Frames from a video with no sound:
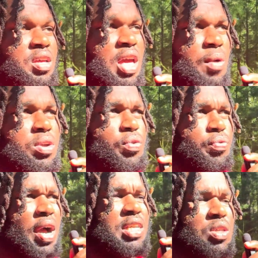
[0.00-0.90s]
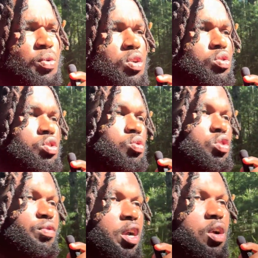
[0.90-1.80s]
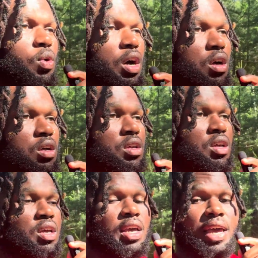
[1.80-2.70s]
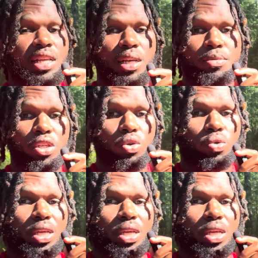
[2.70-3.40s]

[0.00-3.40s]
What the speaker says: And when you find someone who suits you very well, it is up to you to